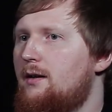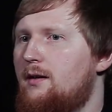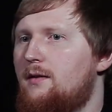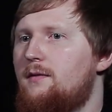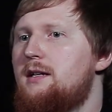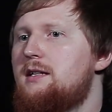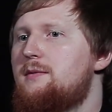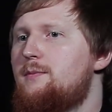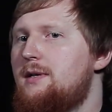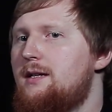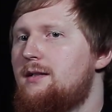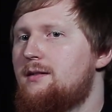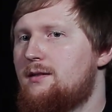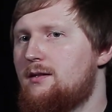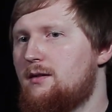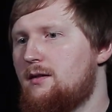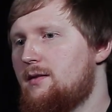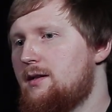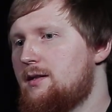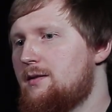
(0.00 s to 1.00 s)
And this means
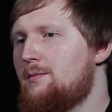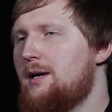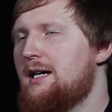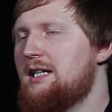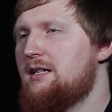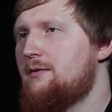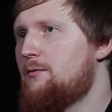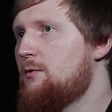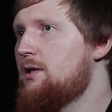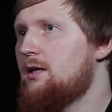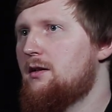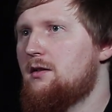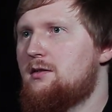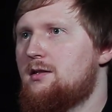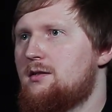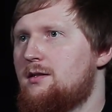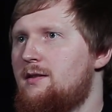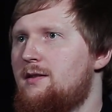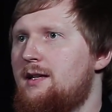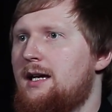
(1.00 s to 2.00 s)
that there's a massive
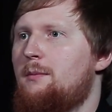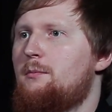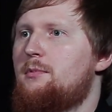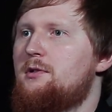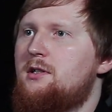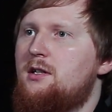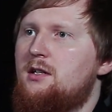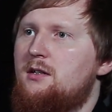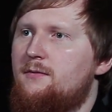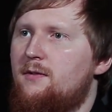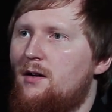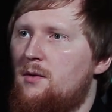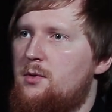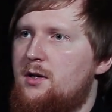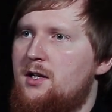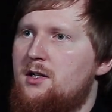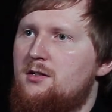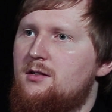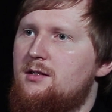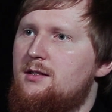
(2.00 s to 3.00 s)
reduction in the amplitude of
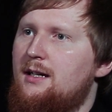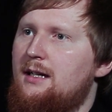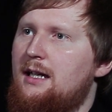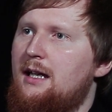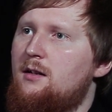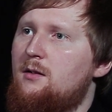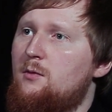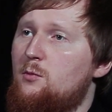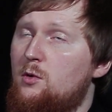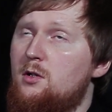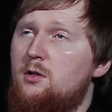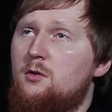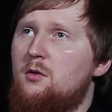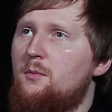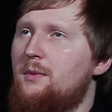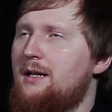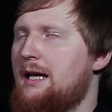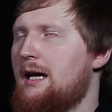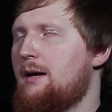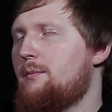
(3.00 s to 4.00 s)
vibrations that would
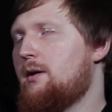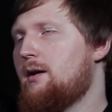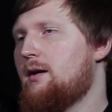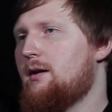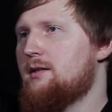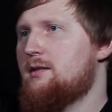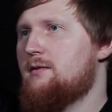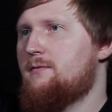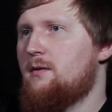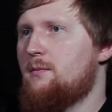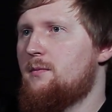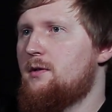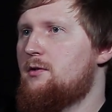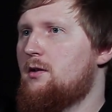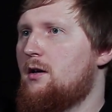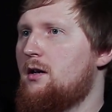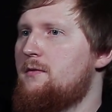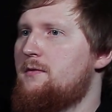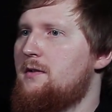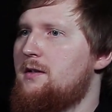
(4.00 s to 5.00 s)
normally get passed from the
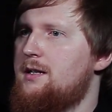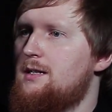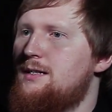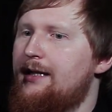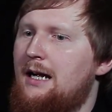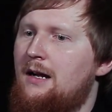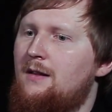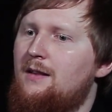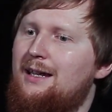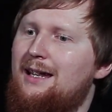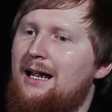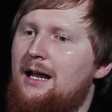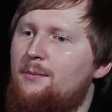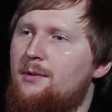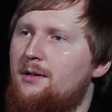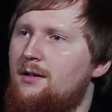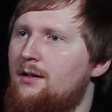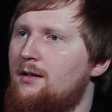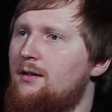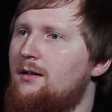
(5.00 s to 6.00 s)
drive unit down the
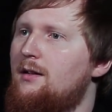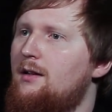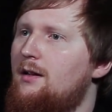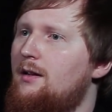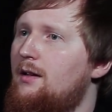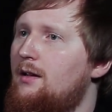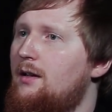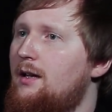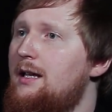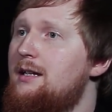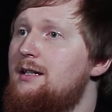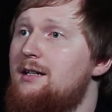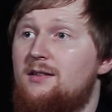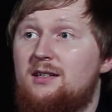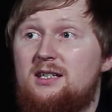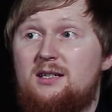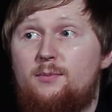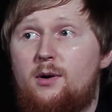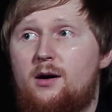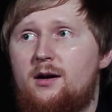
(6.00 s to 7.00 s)
cabinet into the
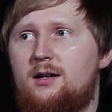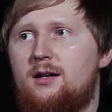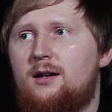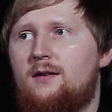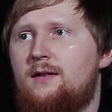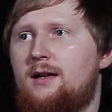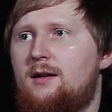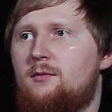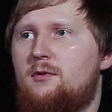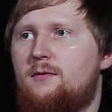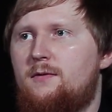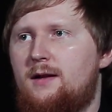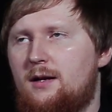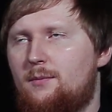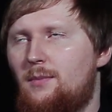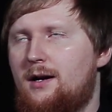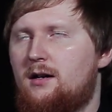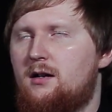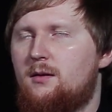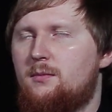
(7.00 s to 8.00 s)
spike and then
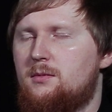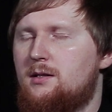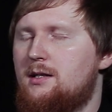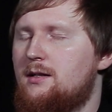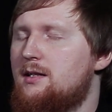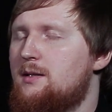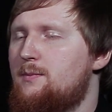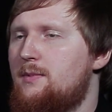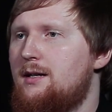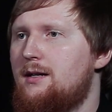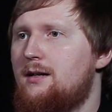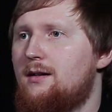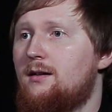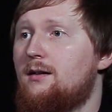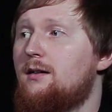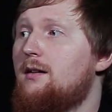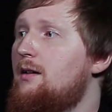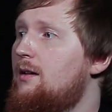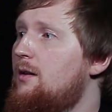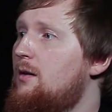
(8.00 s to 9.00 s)
reflect back up into the
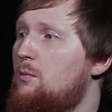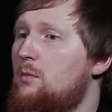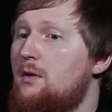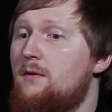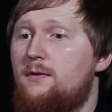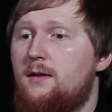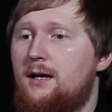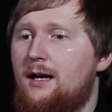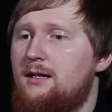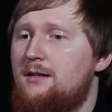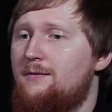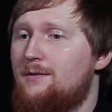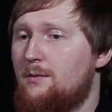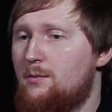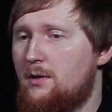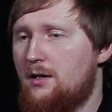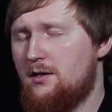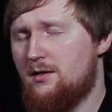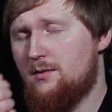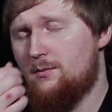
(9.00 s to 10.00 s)
speaker. With the
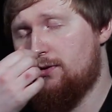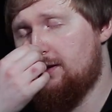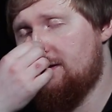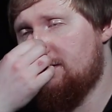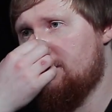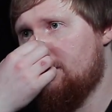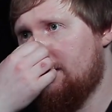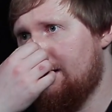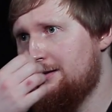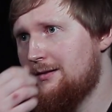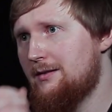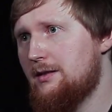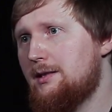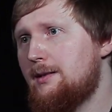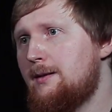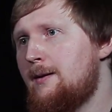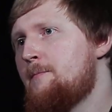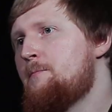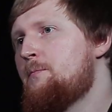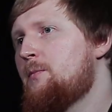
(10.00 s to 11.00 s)
anti-vibration plinth mounts,
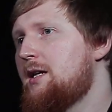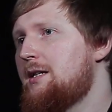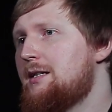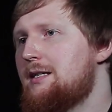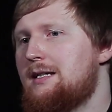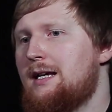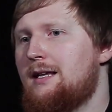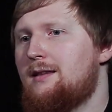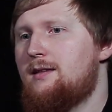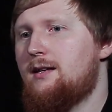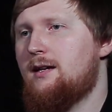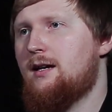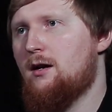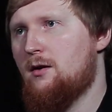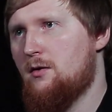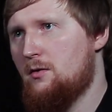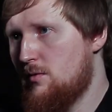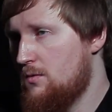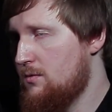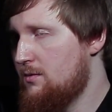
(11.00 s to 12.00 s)
instead they
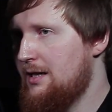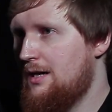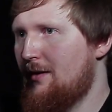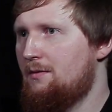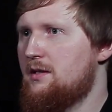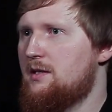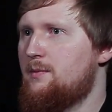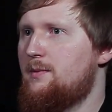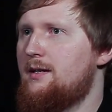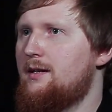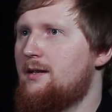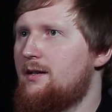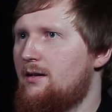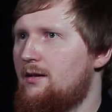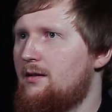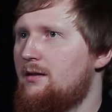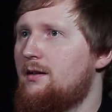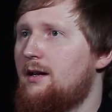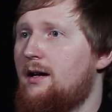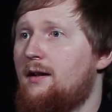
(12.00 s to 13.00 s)
go down the
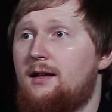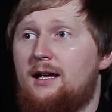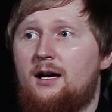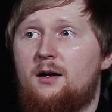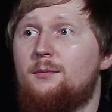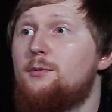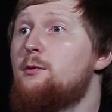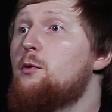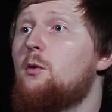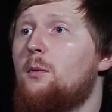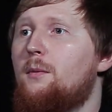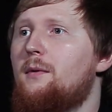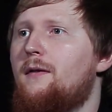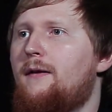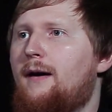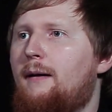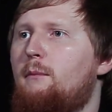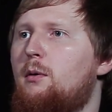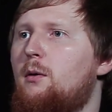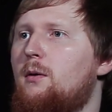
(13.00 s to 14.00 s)
speaker and get absorbed at
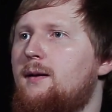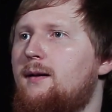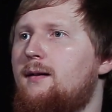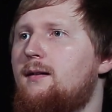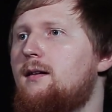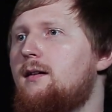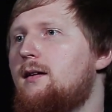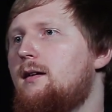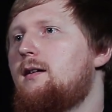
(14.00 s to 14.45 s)
that point.